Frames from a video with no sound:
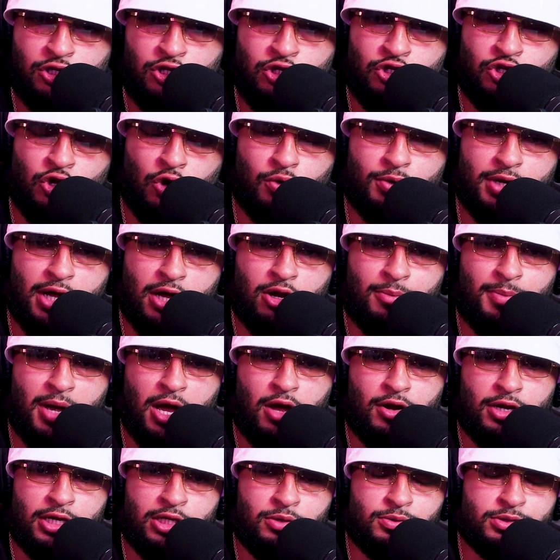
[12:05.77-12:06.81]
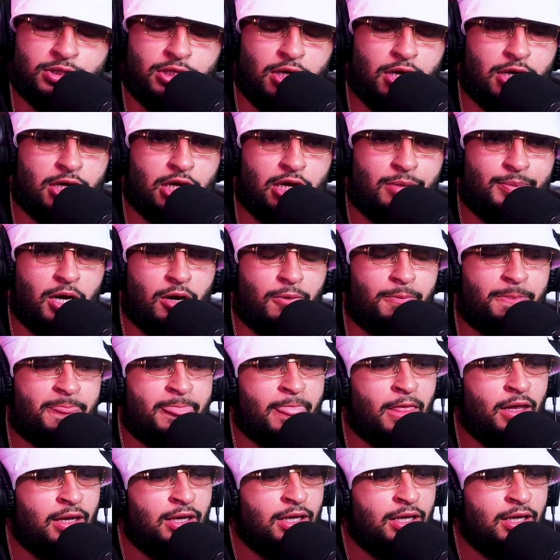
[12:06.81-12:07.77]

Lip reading: No doubt about it. He was talking about,